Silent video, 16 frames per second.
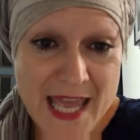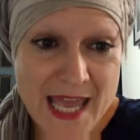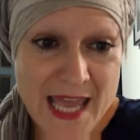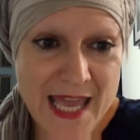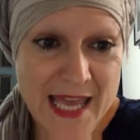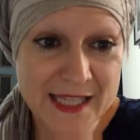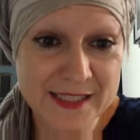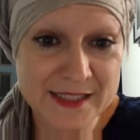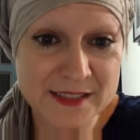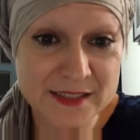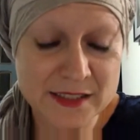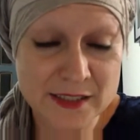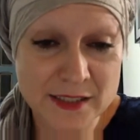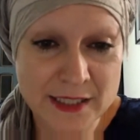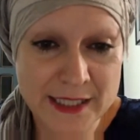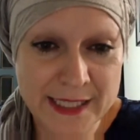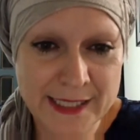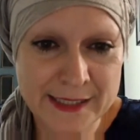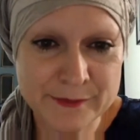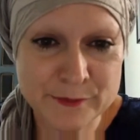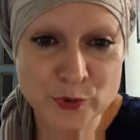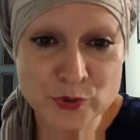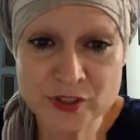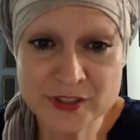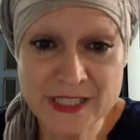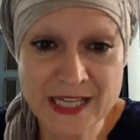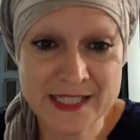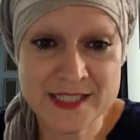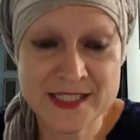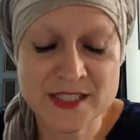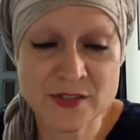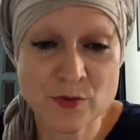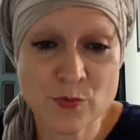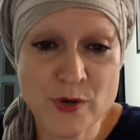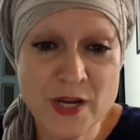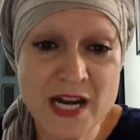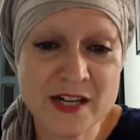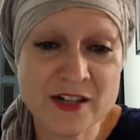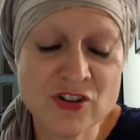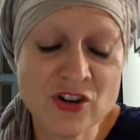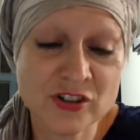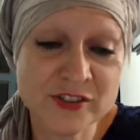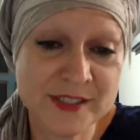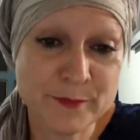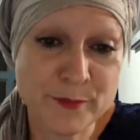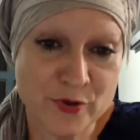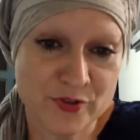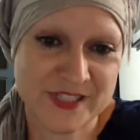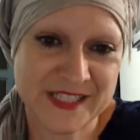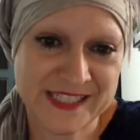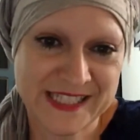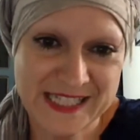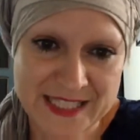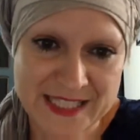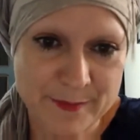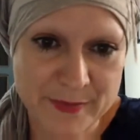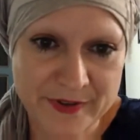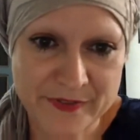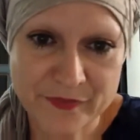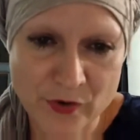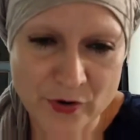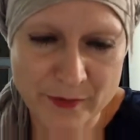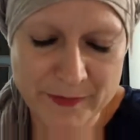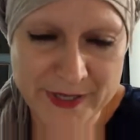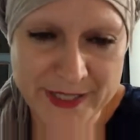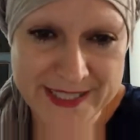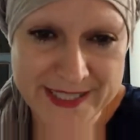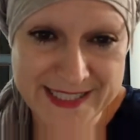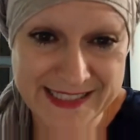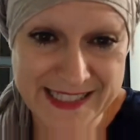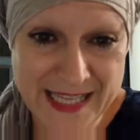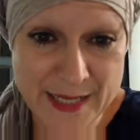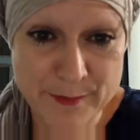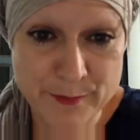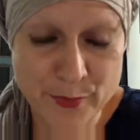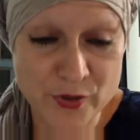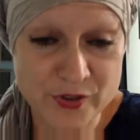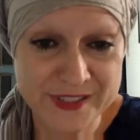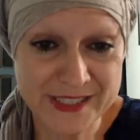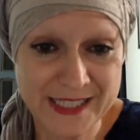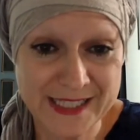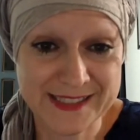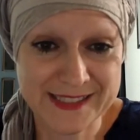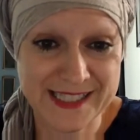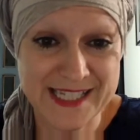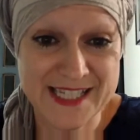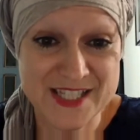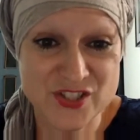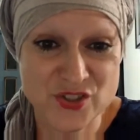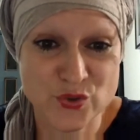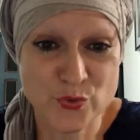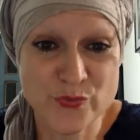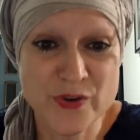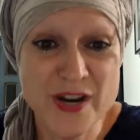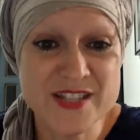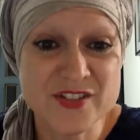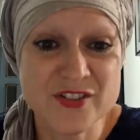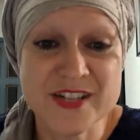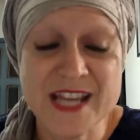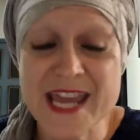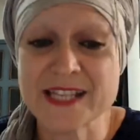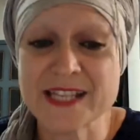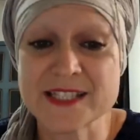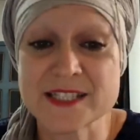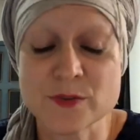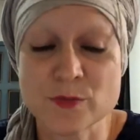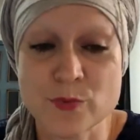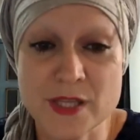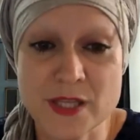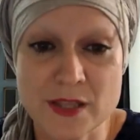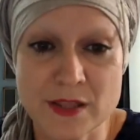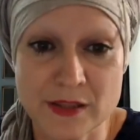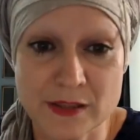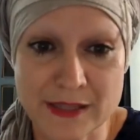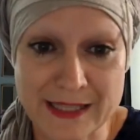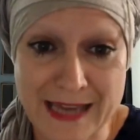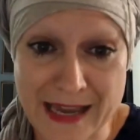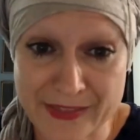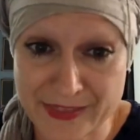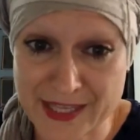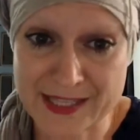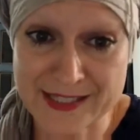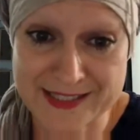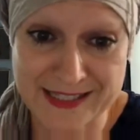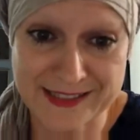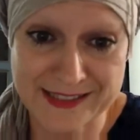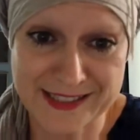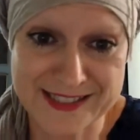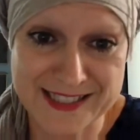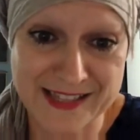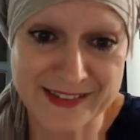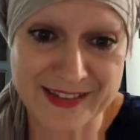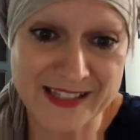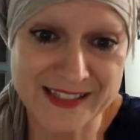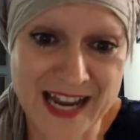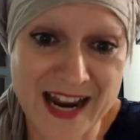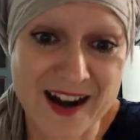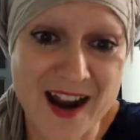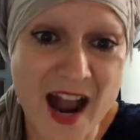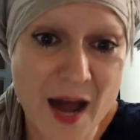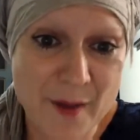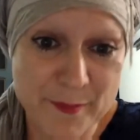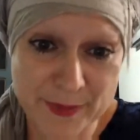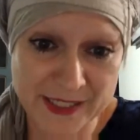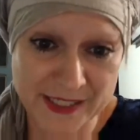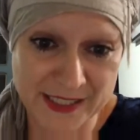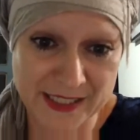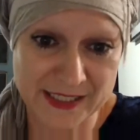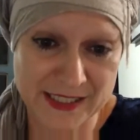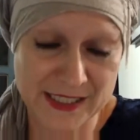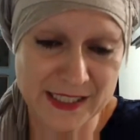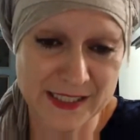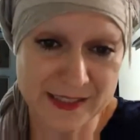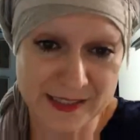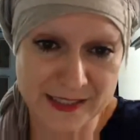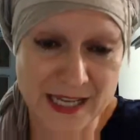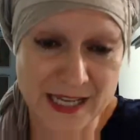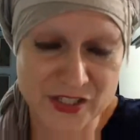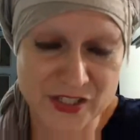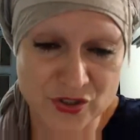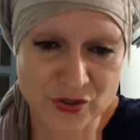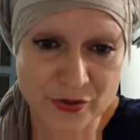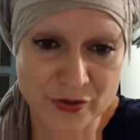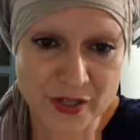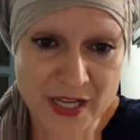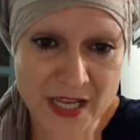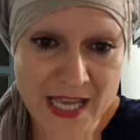And in Butoh dance, we are not important as a performers. The important is to resonate with the things that are happening in the nature,